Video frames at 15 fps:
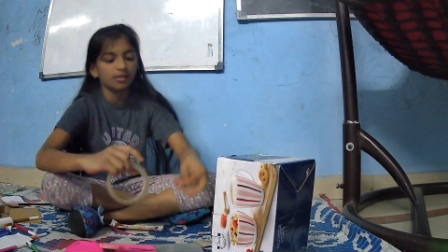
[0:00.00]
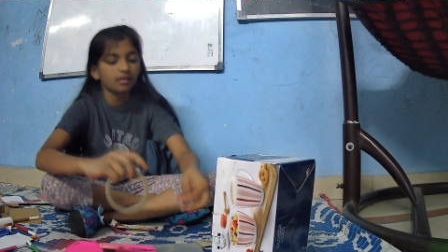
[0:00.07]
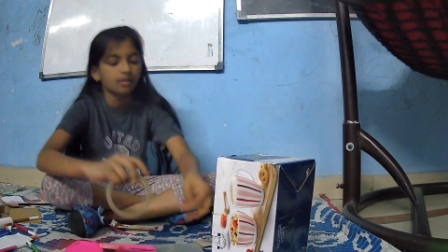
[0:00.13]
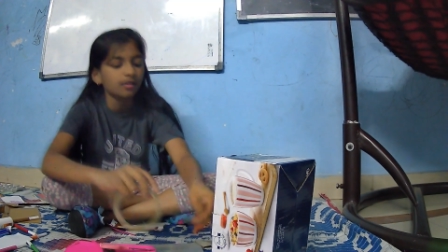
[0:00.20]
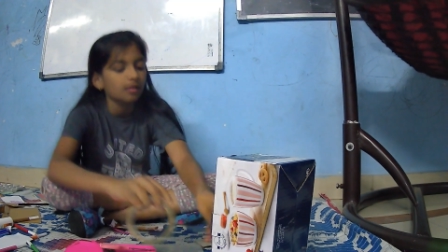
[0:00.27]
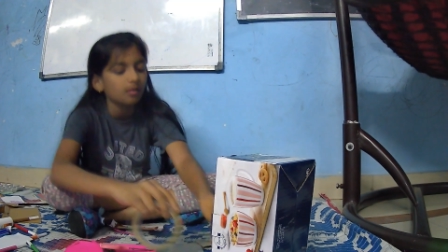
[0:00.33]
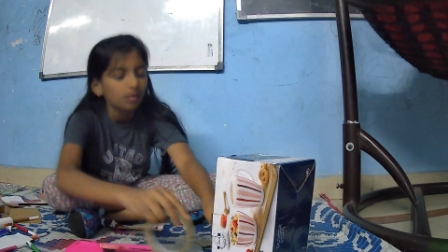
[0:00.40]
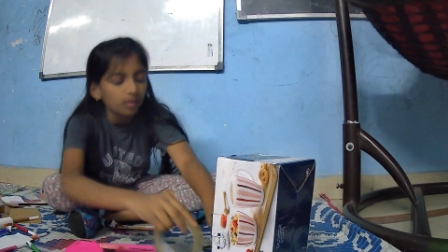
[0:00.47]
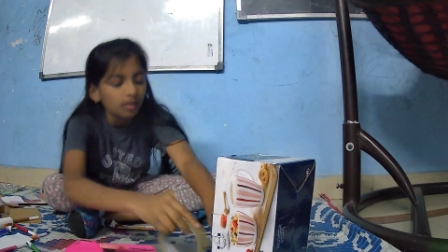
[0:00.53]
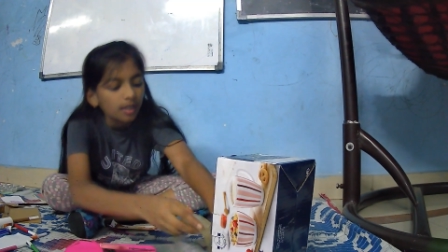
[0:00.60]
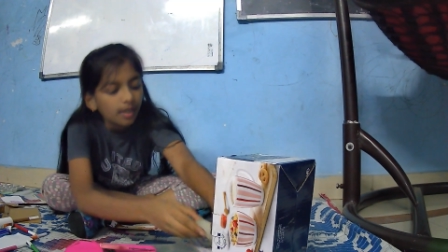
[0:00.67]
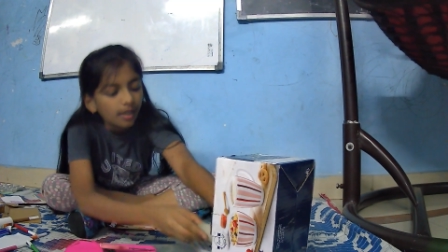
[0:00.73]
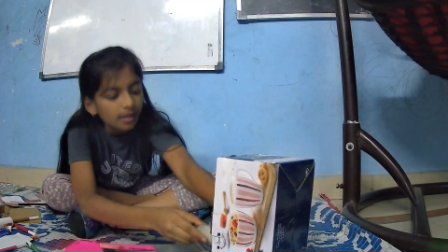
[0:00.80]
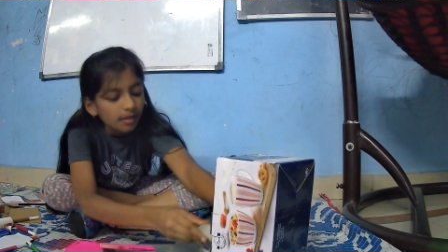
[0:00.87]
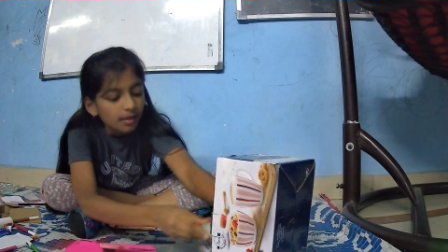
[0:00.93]
only
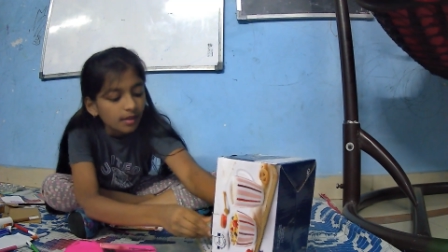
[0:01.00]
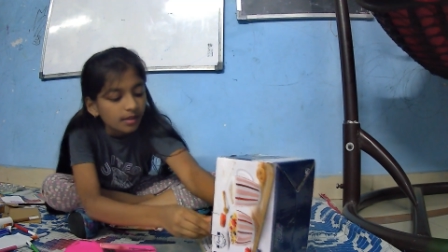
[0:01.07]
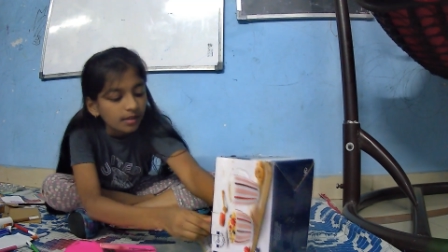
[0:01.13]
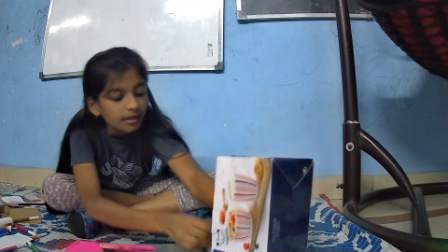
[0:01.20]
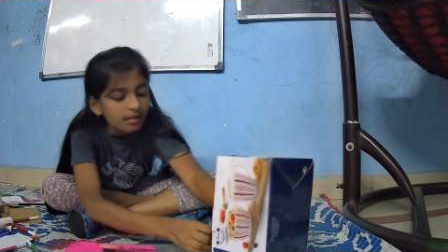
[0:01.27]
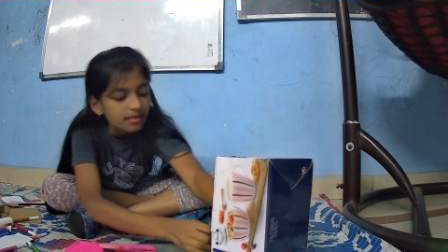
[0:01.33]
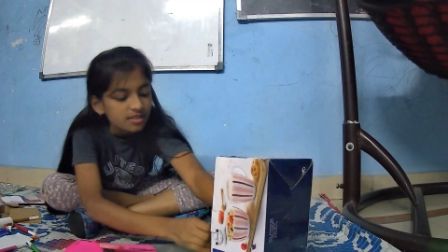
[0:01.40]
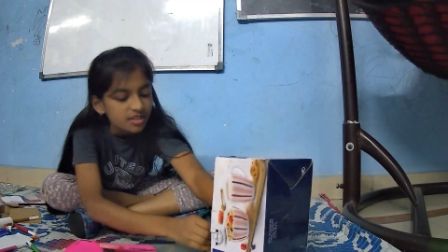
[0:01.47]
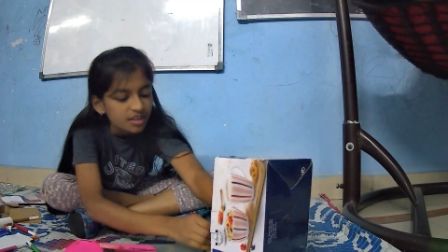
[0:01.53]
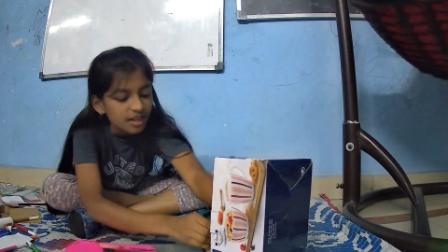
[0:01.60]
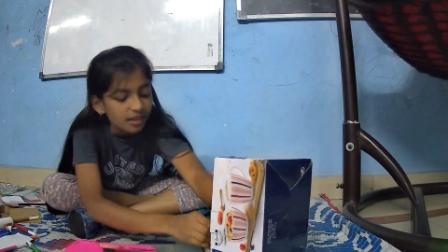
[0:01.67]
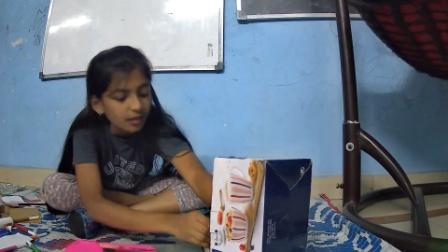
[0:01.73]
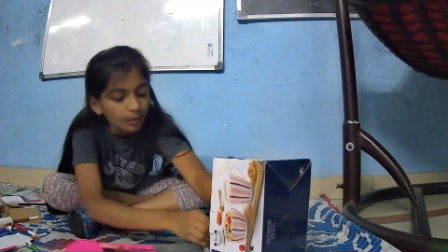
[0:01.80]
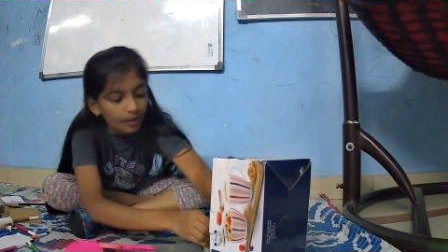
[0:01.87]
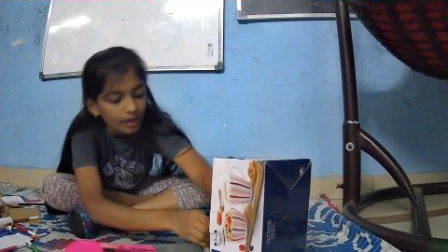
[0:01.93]
in the straight
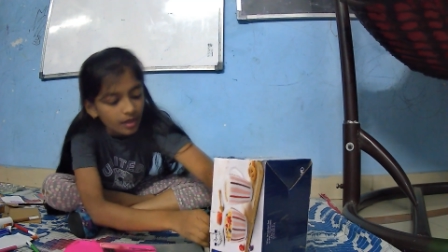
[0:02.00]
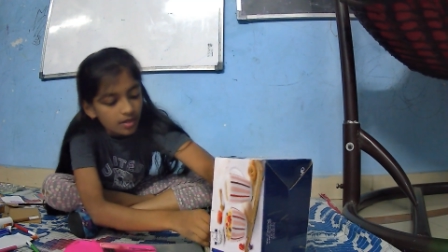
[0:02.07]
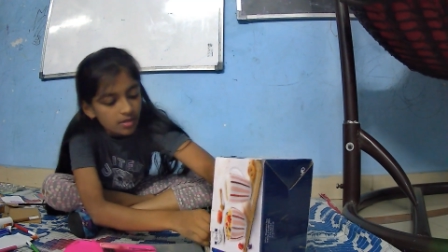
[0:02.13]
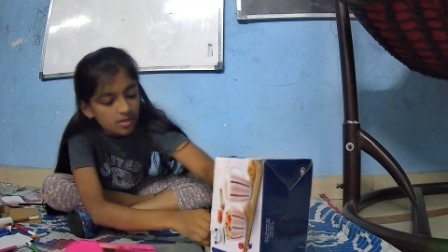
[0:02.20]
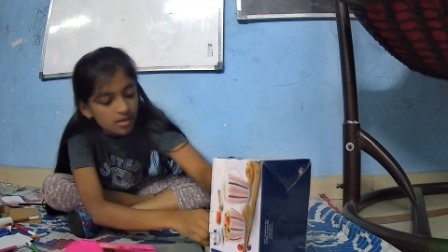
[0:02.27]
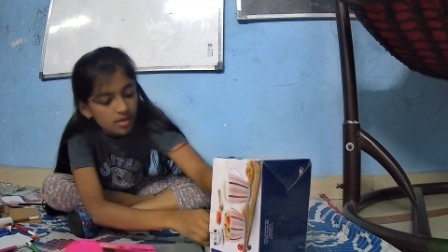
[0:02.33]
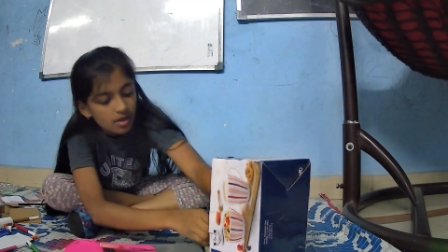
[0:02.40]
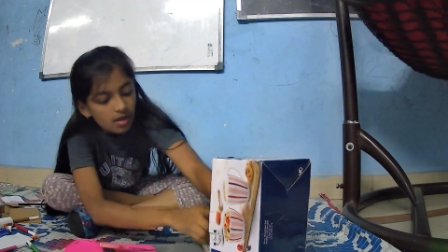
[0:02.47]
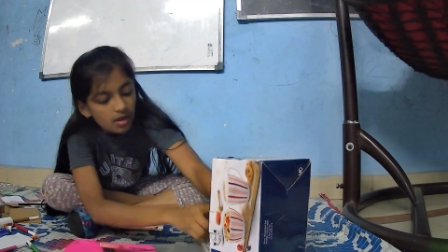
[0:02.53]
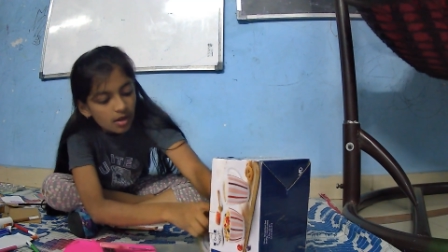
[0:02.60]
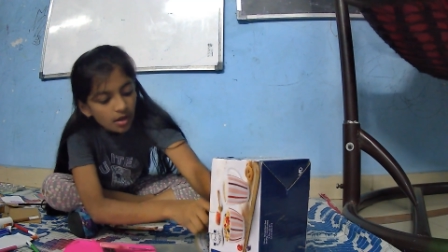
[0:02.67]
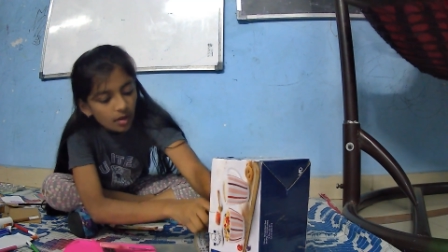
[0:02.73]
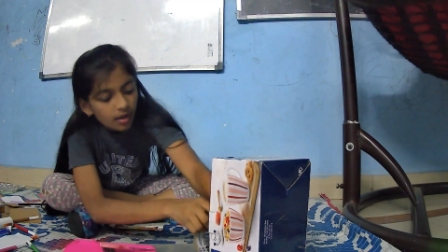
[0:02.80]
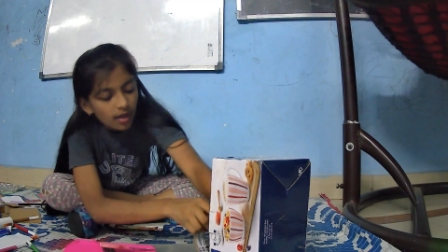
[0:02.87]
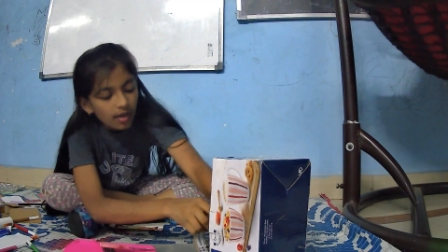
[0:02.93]
ways,
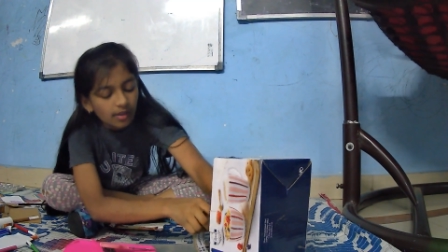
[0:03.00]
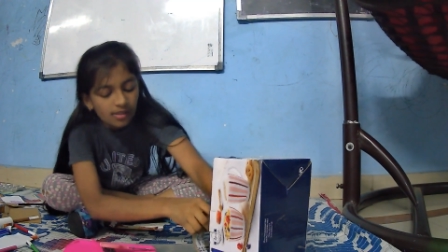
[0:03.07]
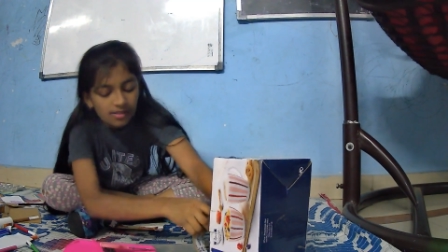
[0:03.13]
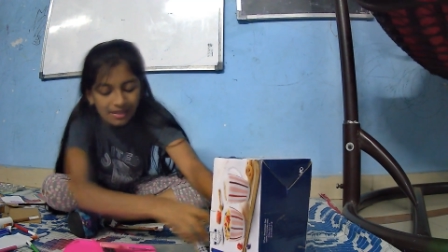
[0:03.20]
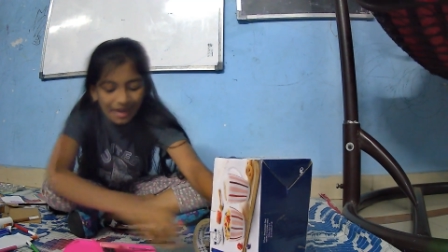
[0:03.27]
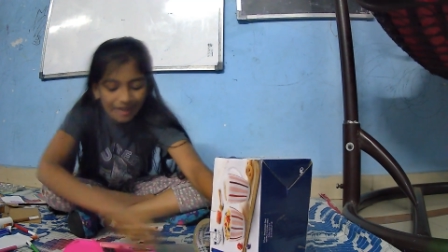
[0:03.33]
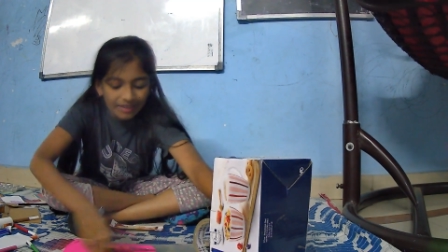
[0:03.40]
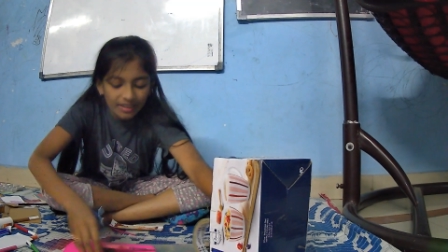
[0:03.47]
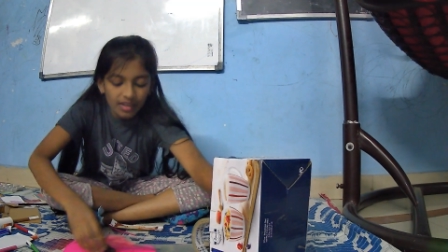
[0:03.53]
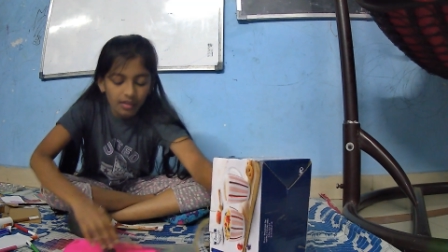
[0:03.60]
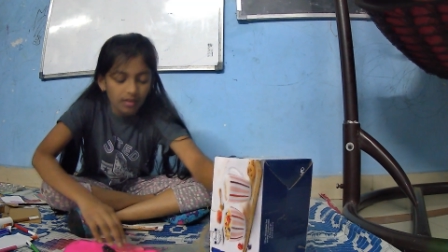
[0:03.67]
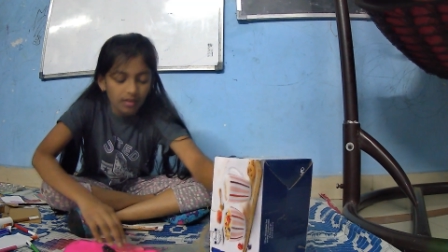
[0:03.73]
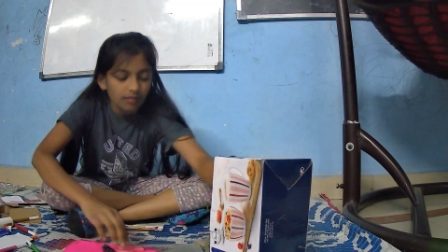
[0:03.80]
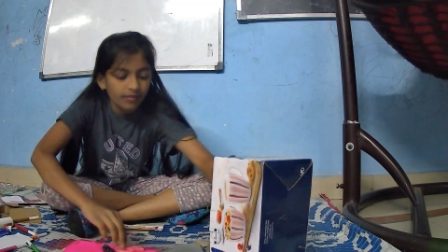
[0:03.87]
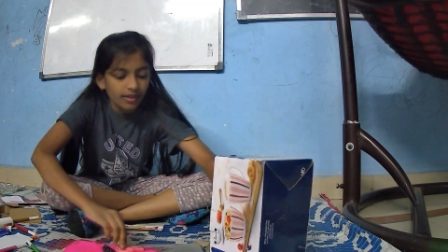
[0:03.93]
in the slanting
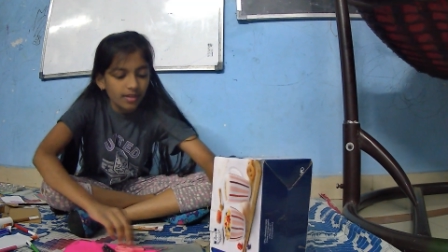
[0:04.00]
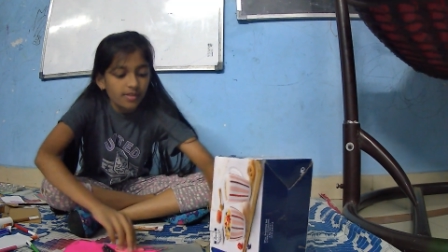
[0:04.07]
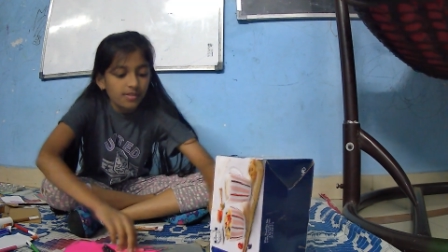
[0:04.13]
ways.